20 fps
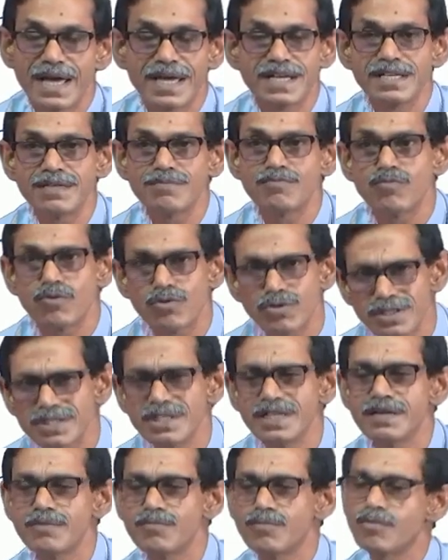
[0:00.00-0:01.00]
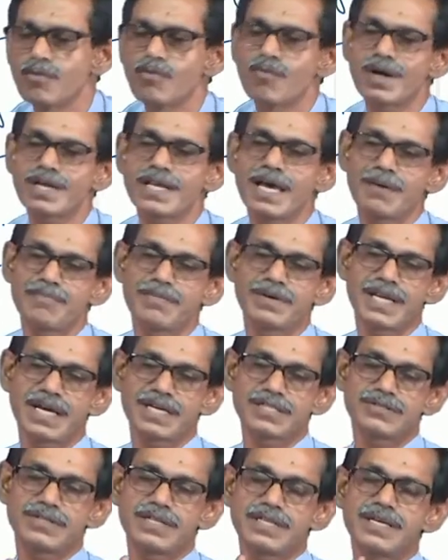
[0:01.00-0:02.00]
And it mostly what happened
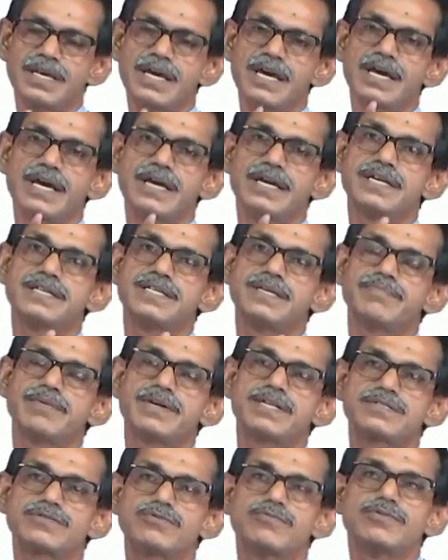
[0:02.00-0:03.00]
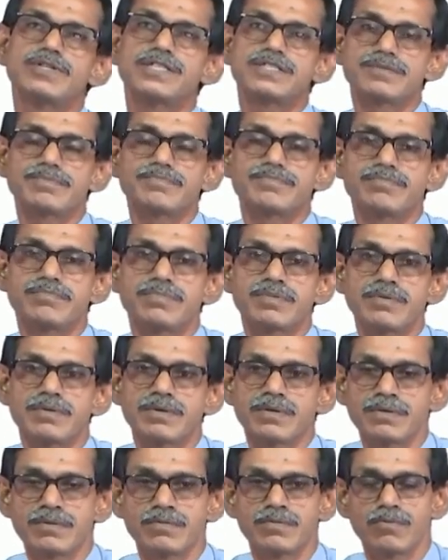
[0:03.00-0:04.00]
actually, it depends which
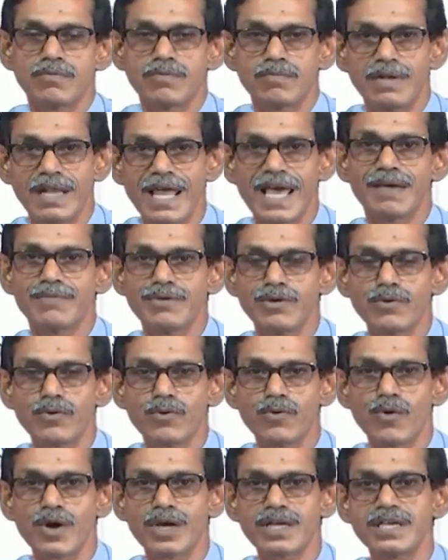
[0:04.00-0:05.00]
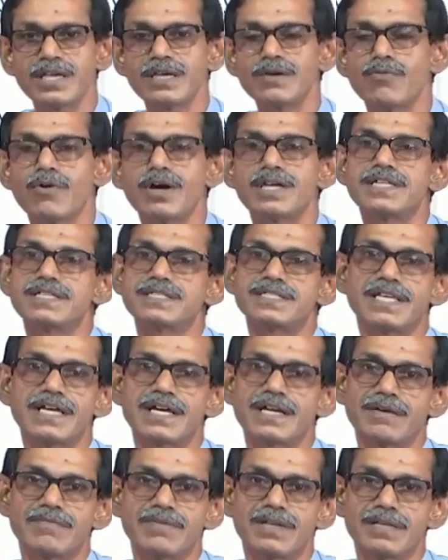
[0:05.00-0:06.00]
lab you are working, what is
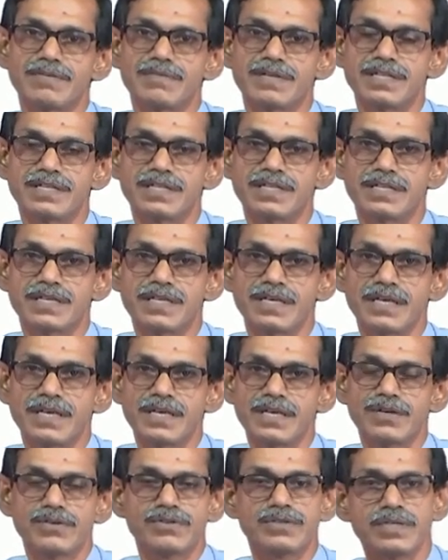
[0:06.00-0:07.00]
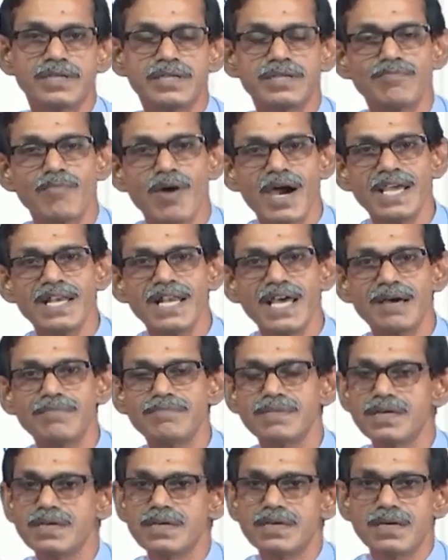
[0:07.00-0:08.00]
their availability. In my
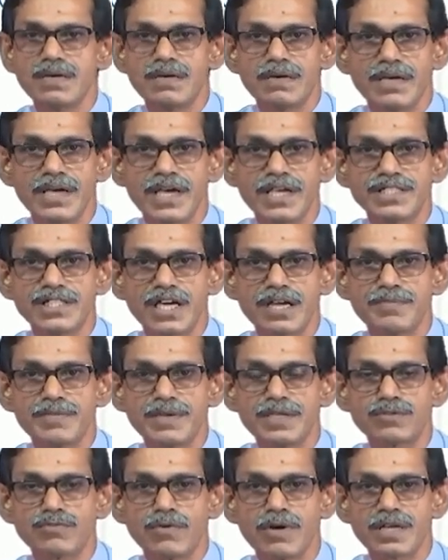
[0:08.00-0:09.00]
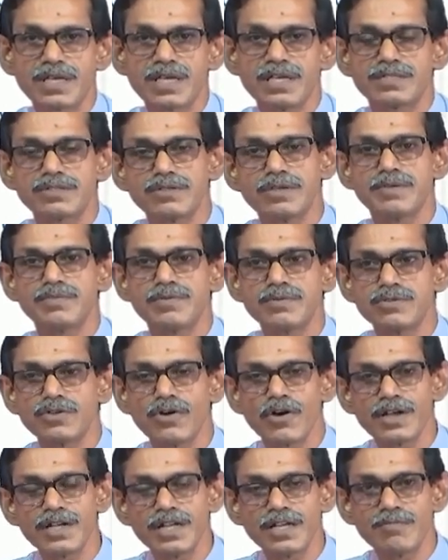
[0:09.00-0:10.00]
lab HRP is working, so if you
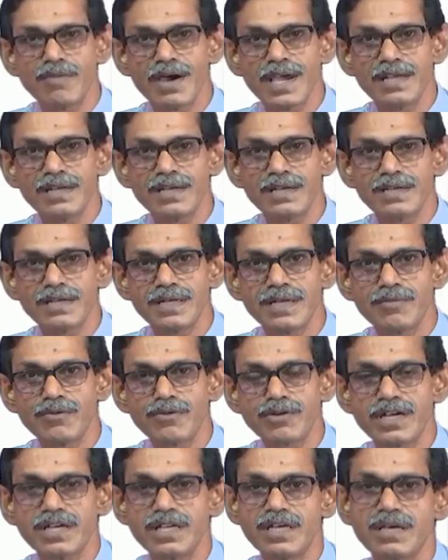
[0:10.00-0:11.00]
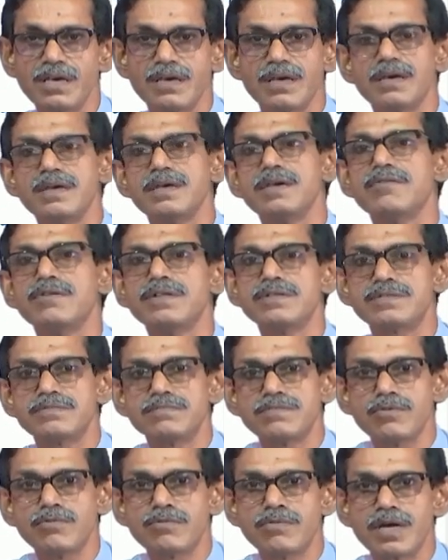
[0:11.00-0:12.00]
join in my laboratory you will
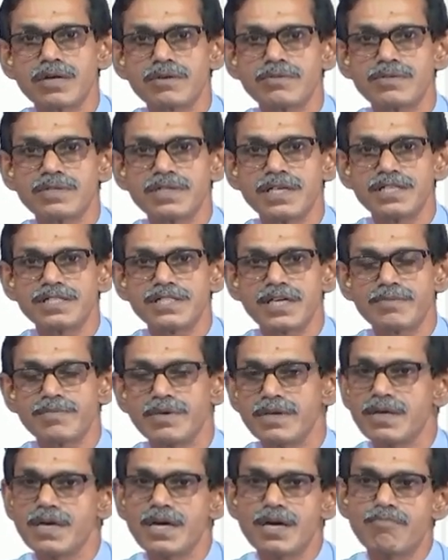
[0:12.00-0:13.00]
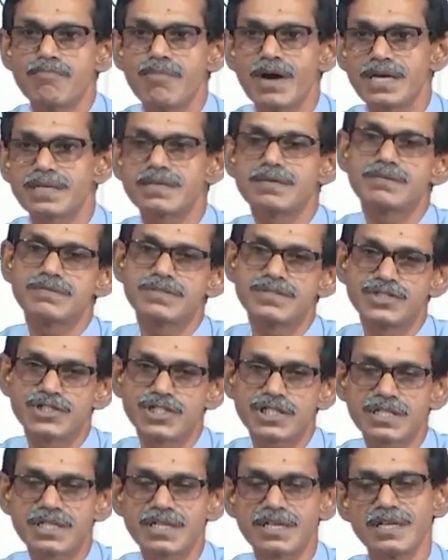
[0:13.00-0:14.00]
work with HRP, but
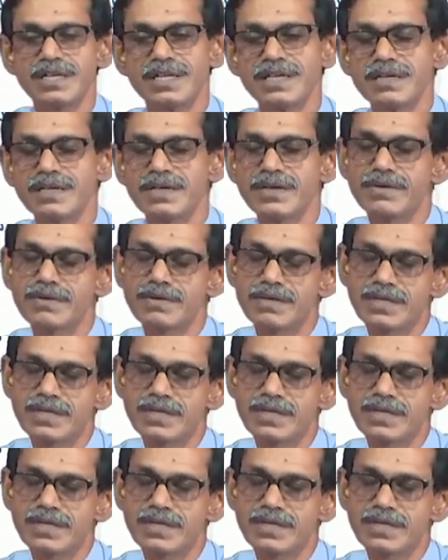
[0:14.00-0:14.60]
generally